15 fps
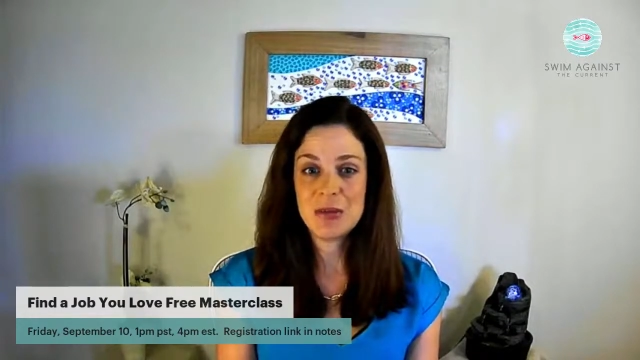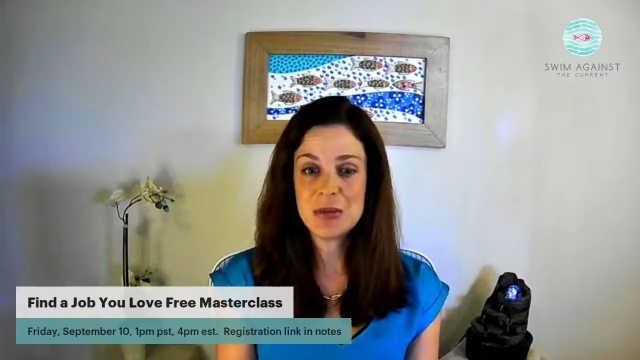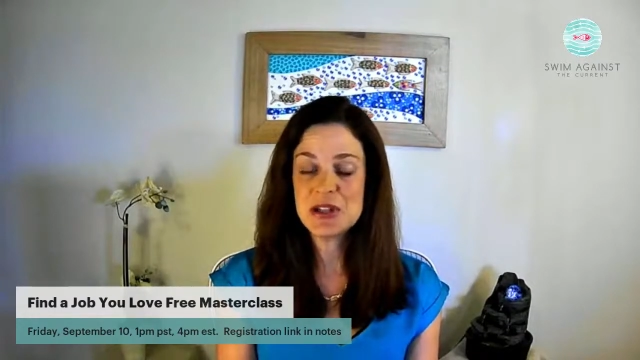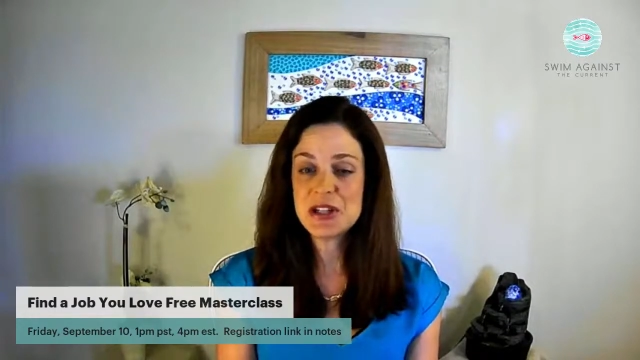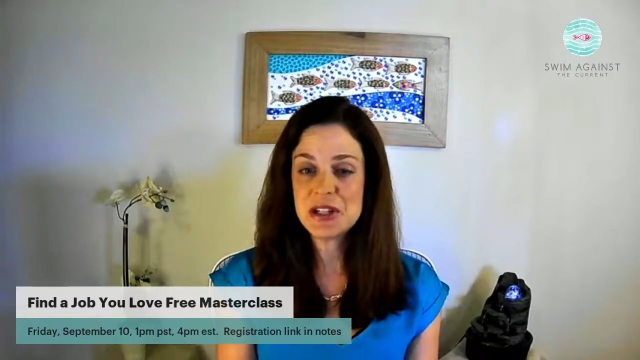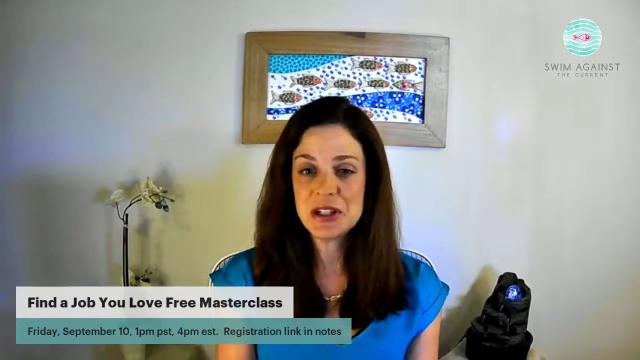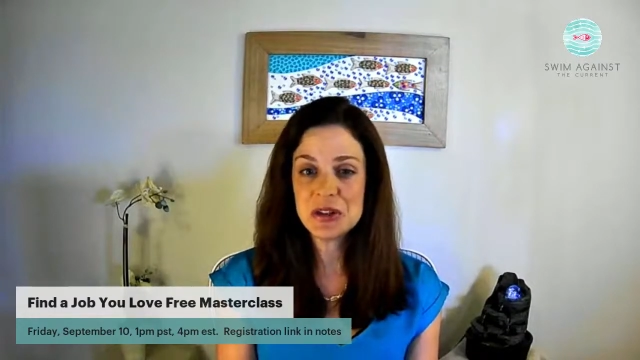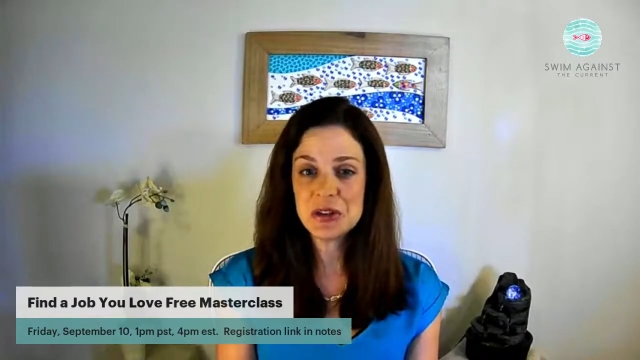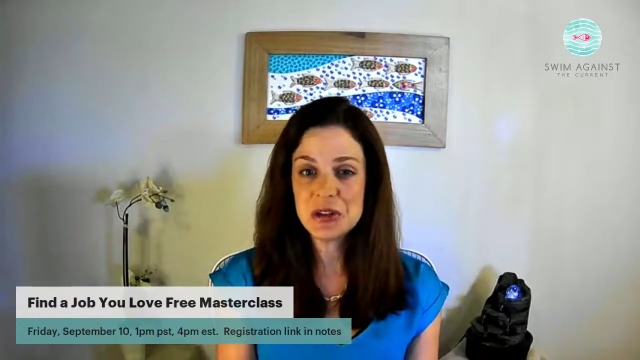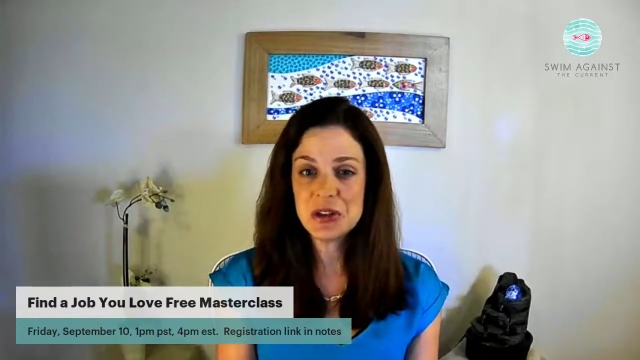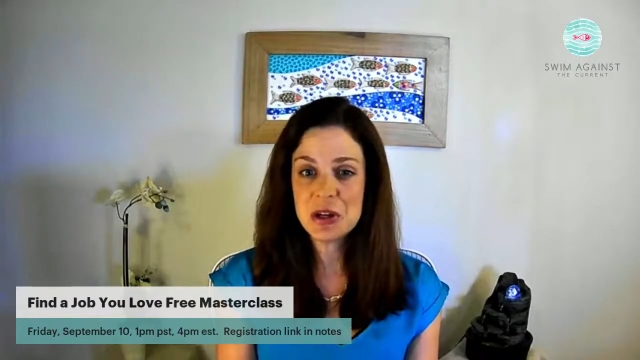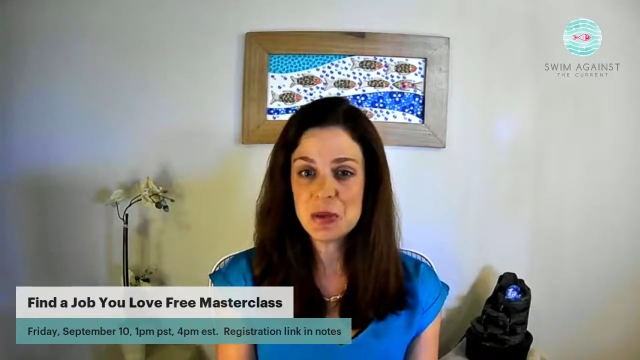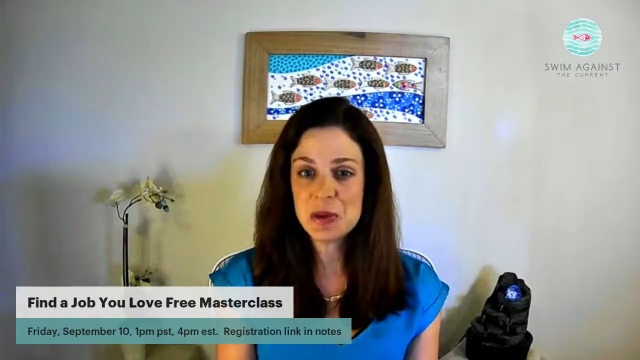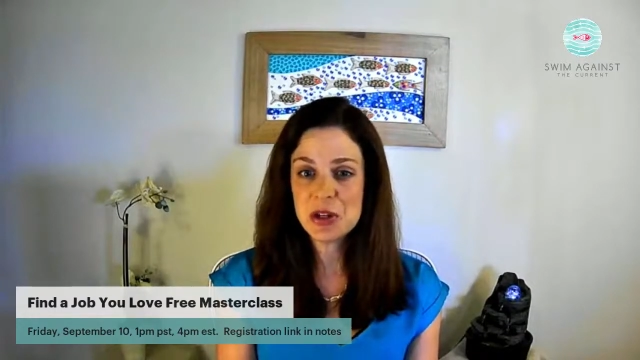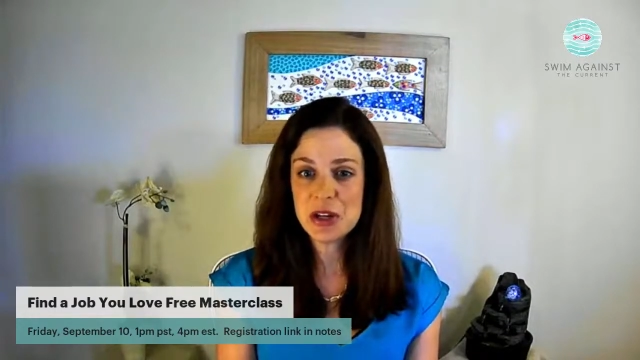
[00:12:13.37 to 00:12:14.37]

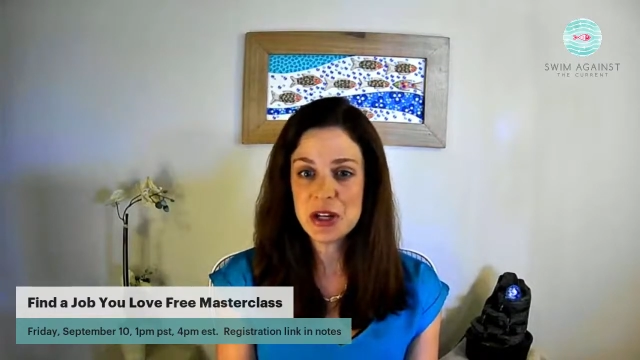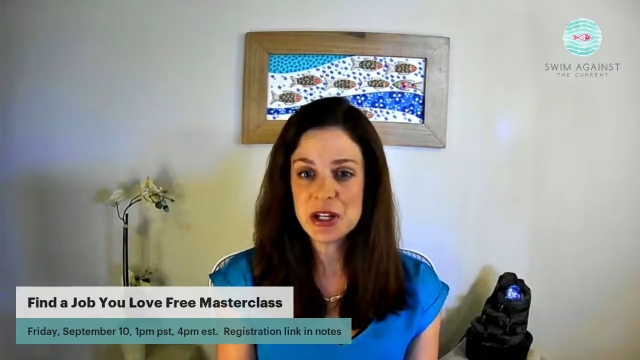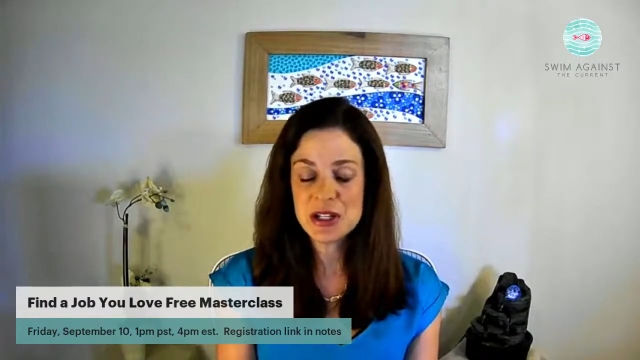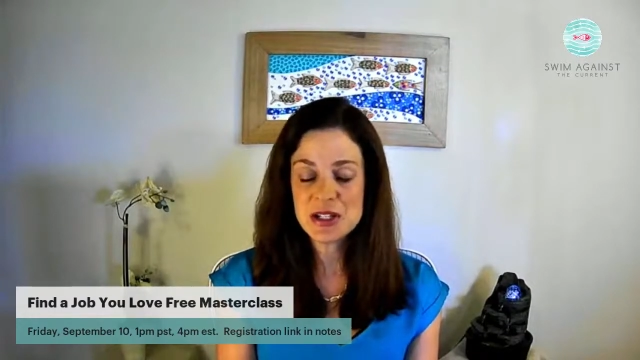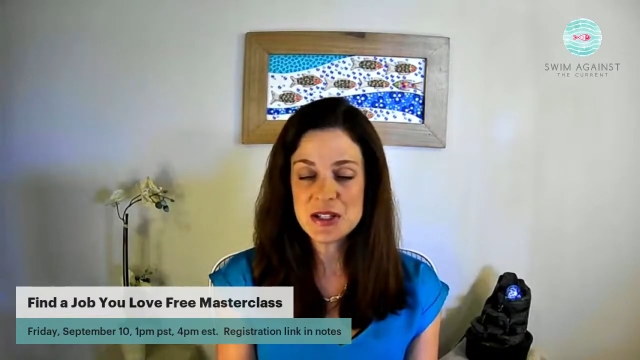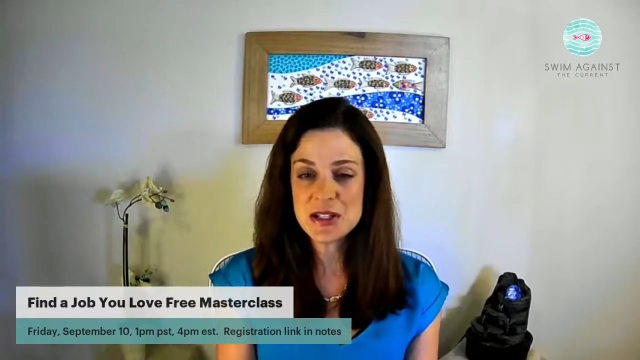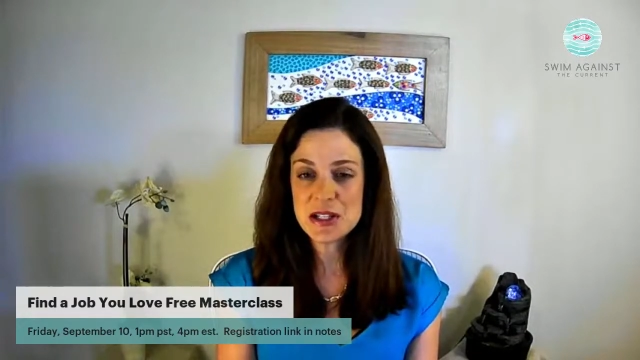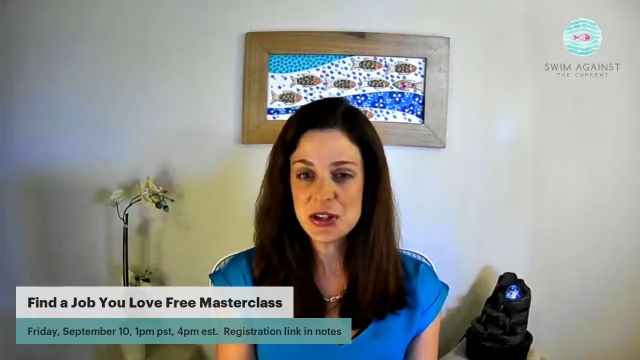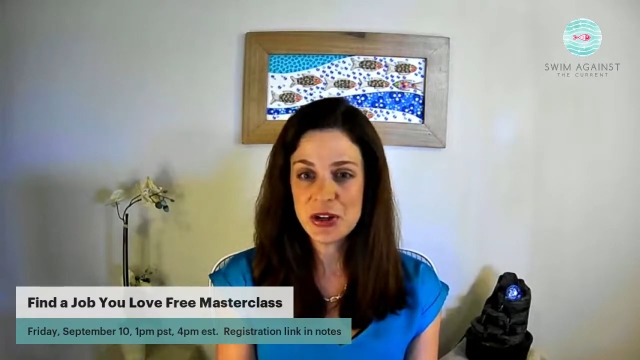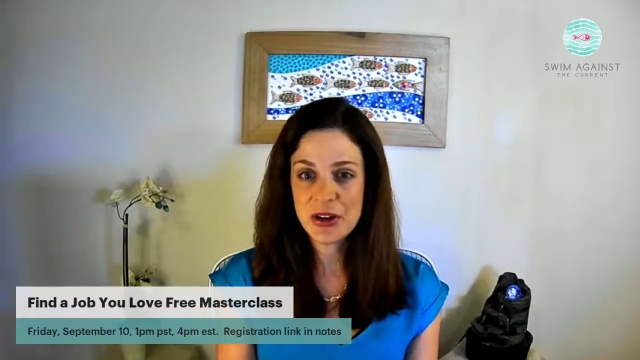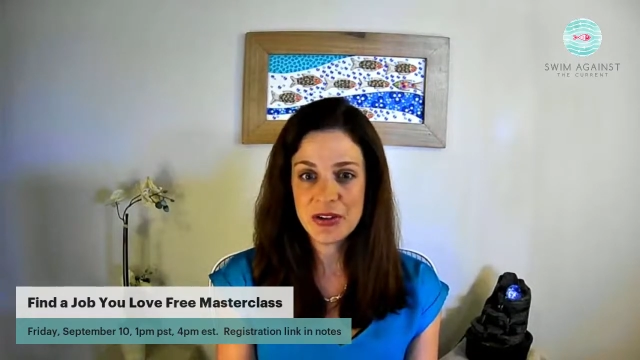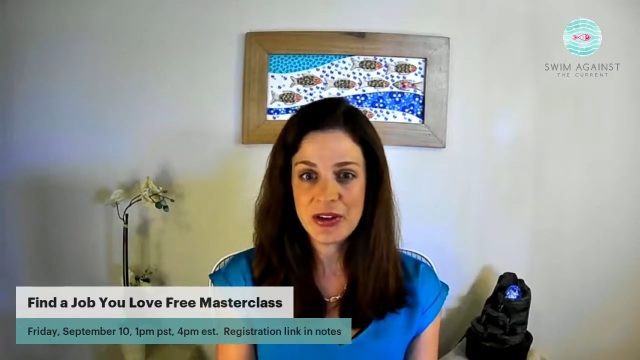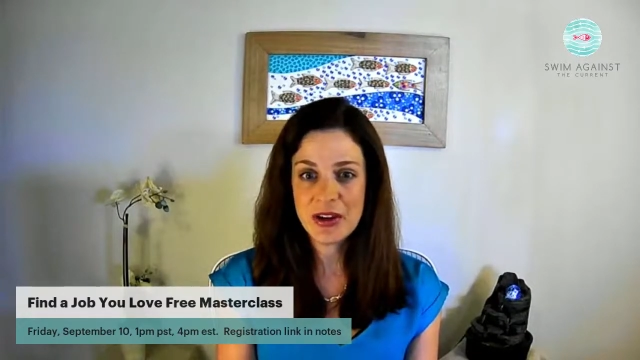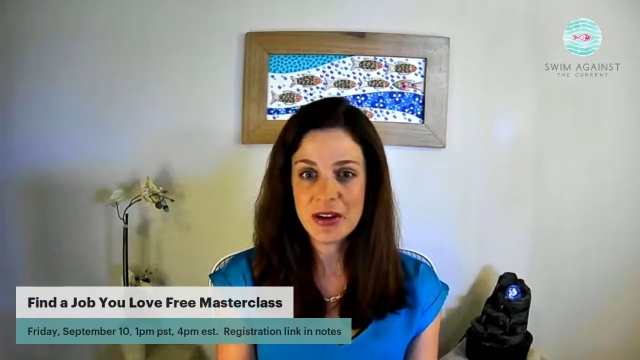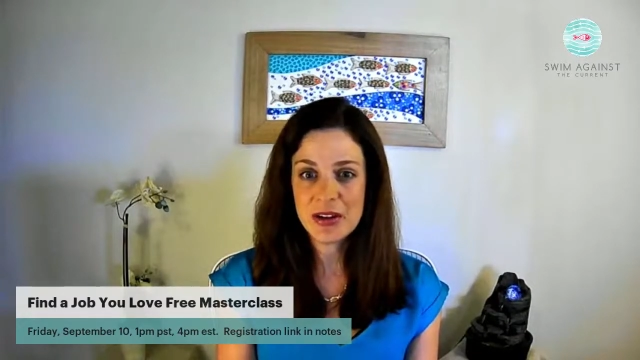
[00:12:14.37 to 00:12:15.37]
particularly when you're getting to senior
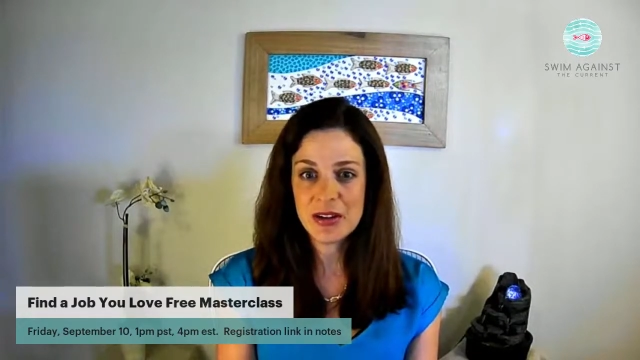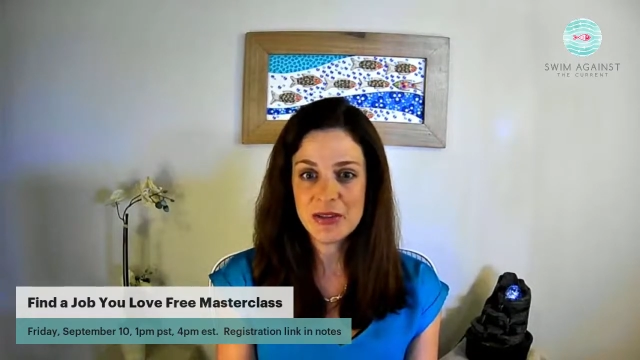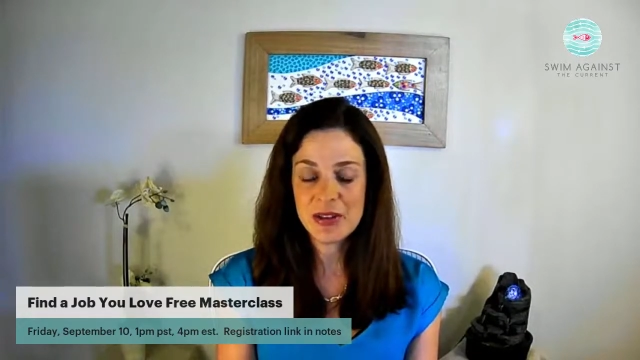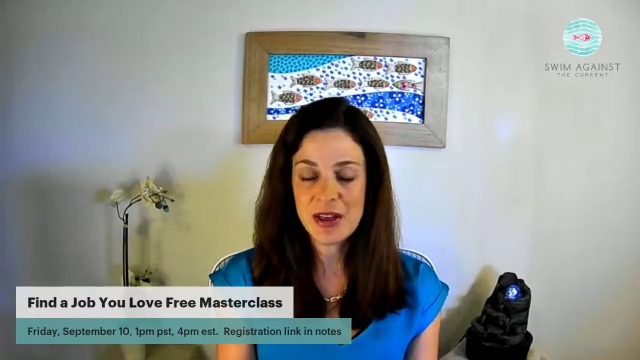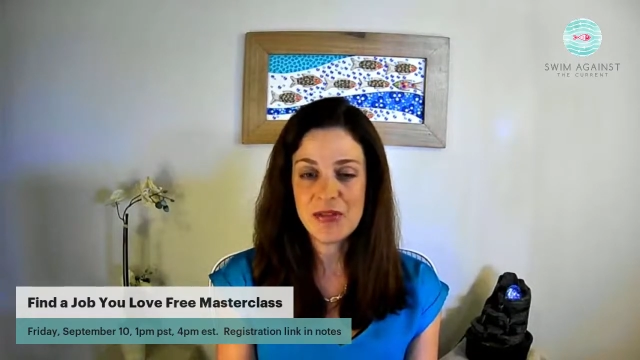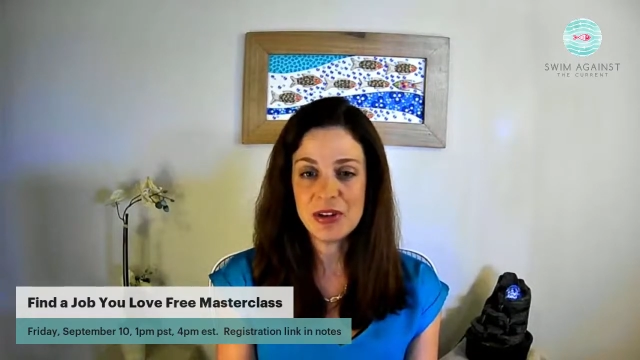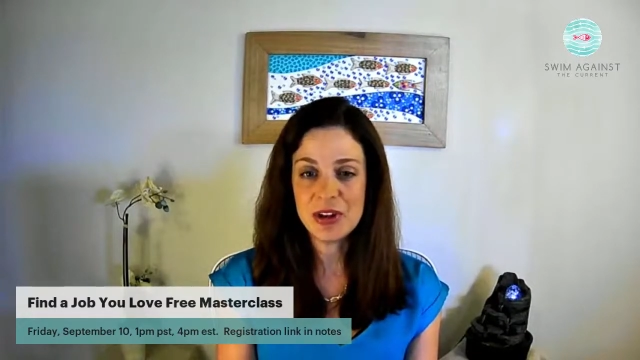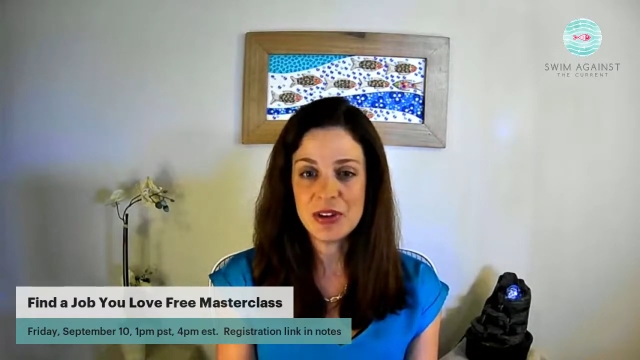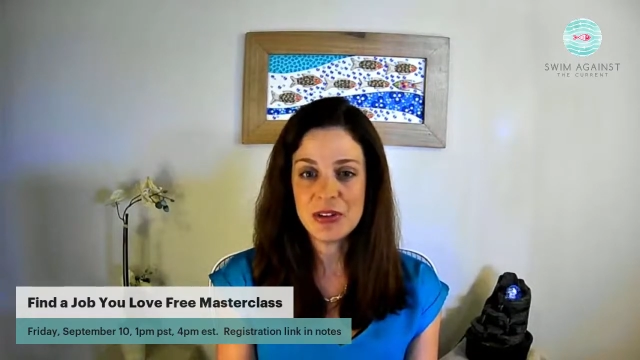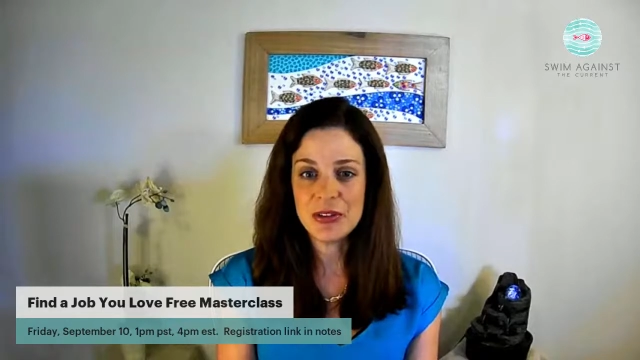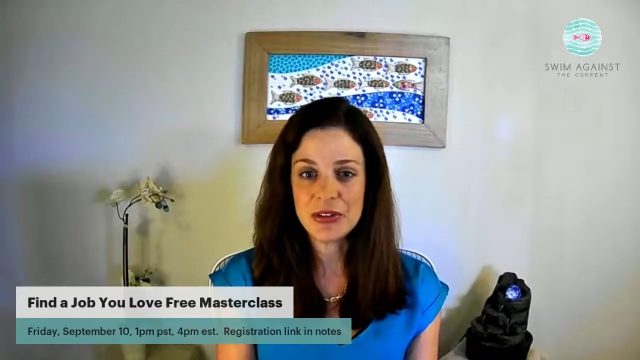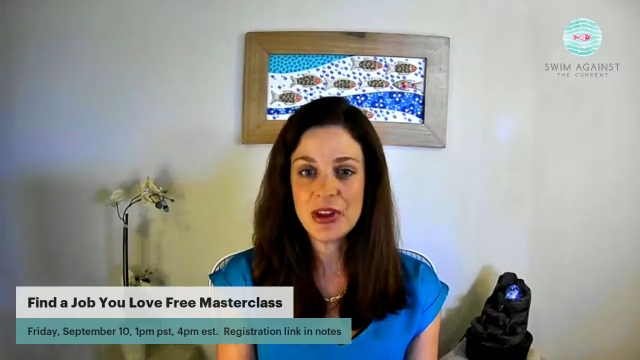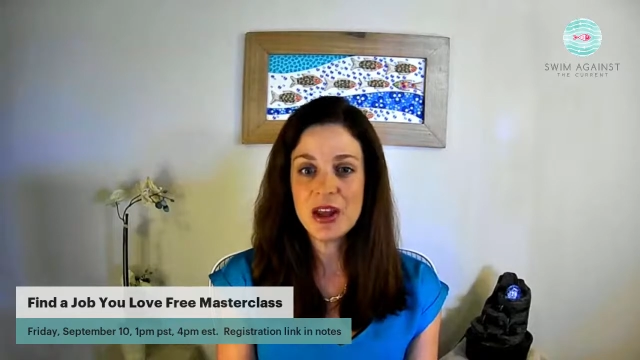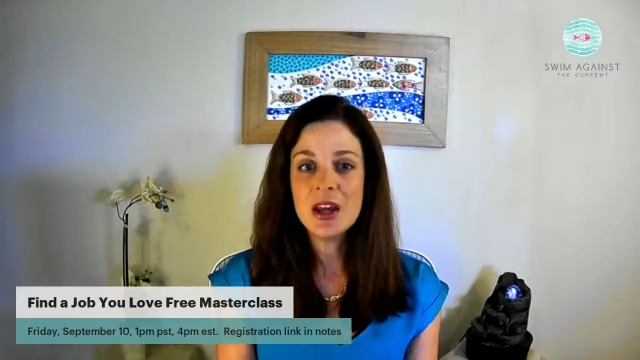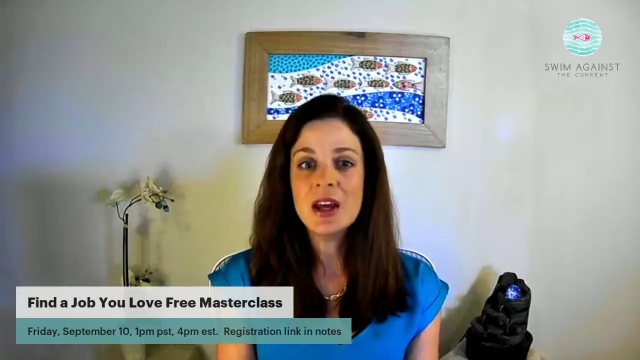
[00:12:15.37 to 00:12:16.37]
executive
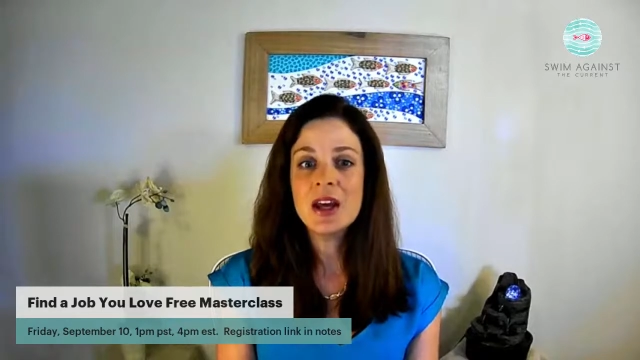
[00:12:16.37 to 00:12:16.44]
levels.